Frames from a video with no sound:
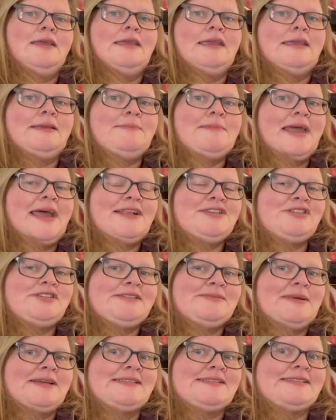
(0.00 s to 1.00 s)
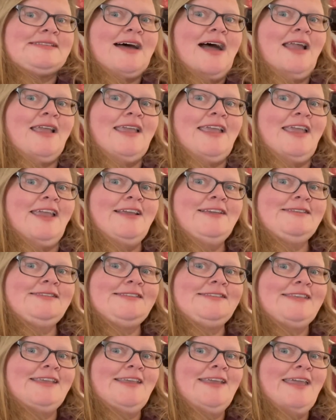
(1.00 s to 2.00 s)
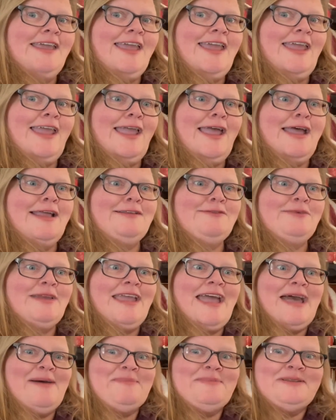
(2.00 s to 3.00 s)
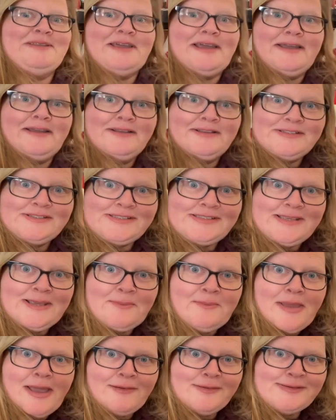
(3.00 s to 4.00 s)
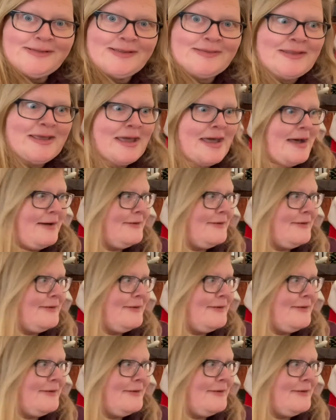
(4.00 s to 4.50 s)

It matches my stockings, and we happened to see a mouse in the house